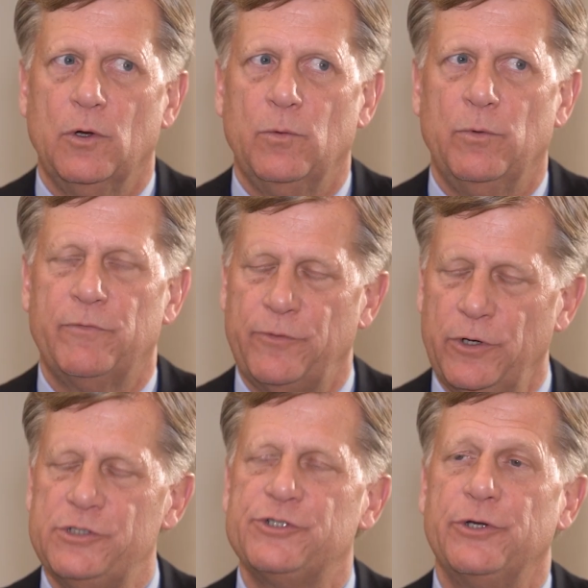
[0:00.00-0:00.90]
Well,
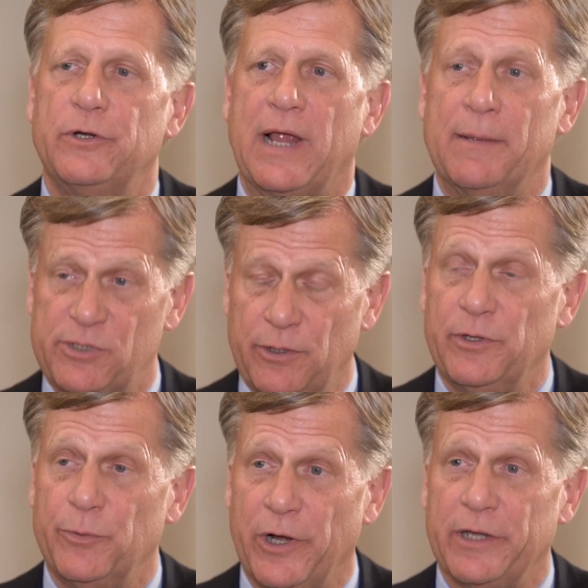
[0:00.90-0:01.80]
first, you're
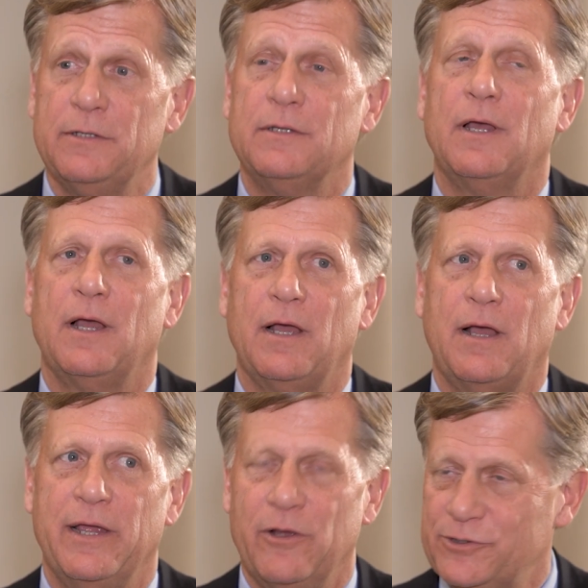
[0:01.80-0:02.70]
absolutely right.
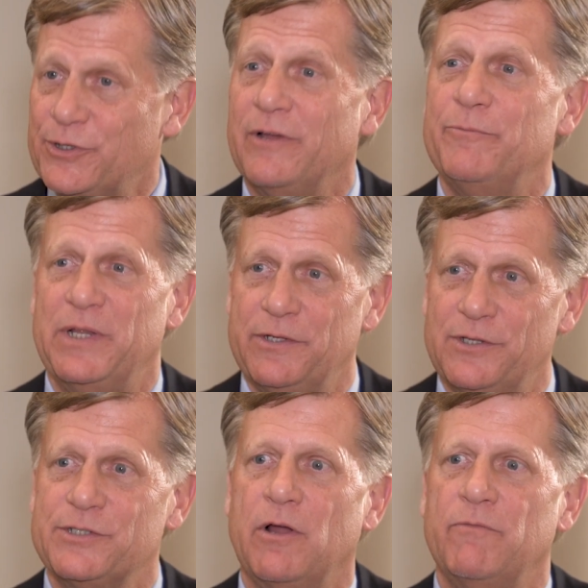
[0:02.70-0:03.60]
I also have been to
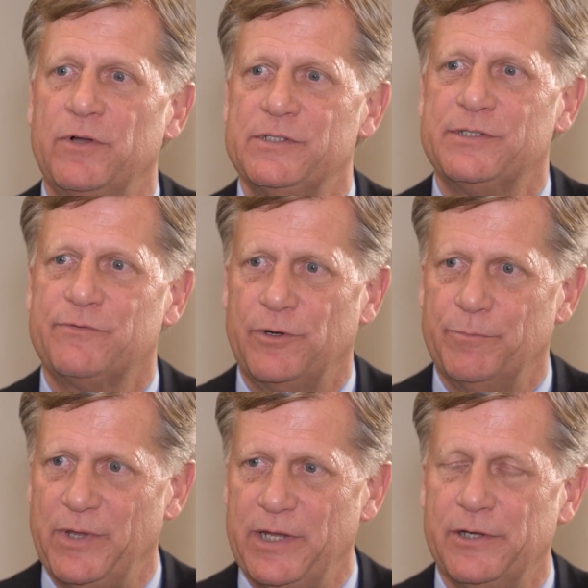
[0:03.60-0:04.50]
this conference for
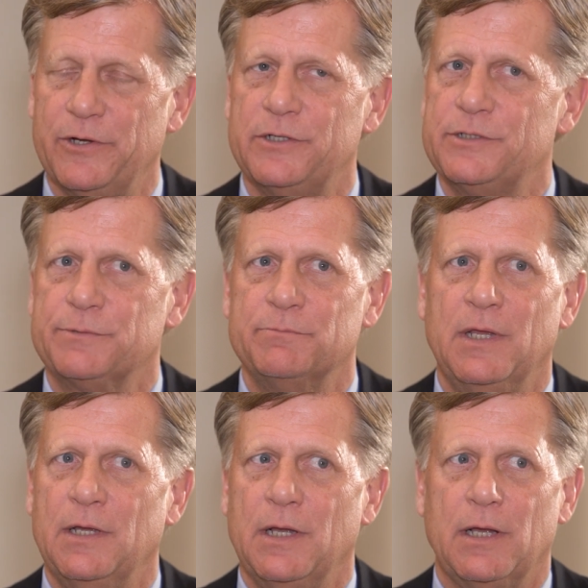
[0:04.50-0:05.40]
many years.
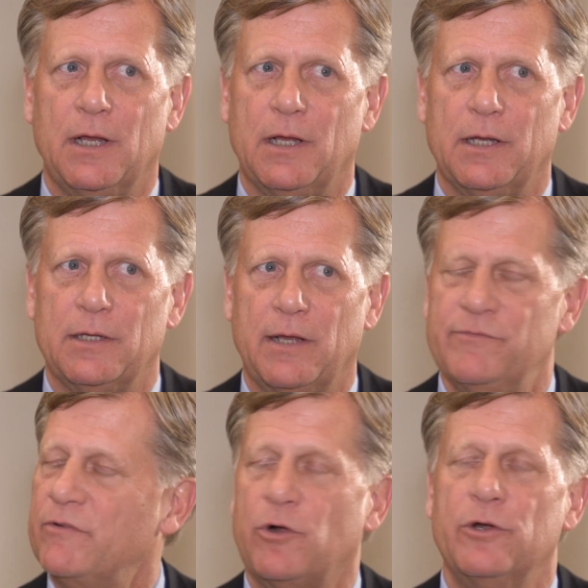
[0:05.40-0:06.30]
I've
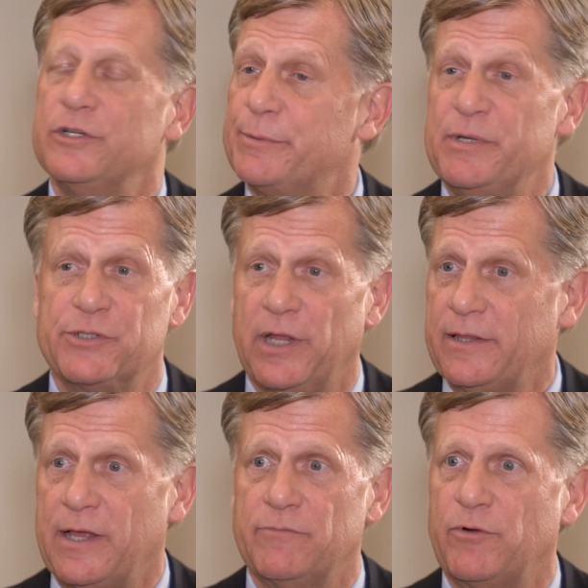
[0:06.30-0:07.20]
never heard a speech like
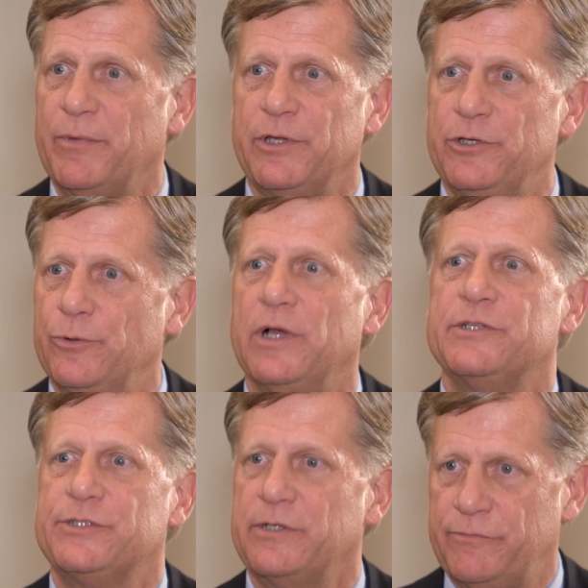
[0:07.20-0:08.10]
that from a
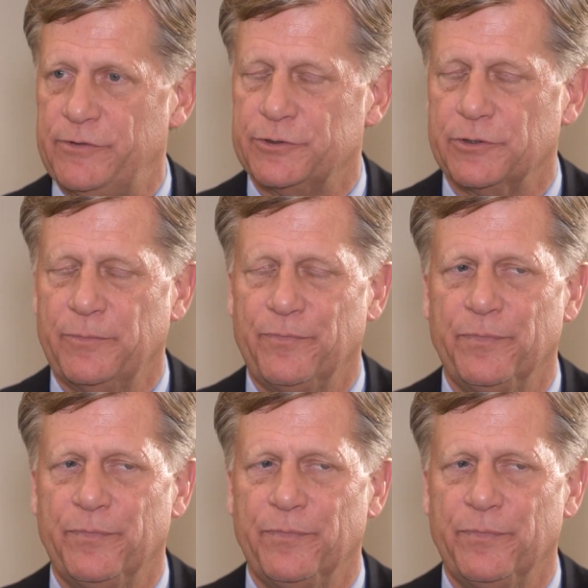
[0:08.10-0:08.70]
U.S. official.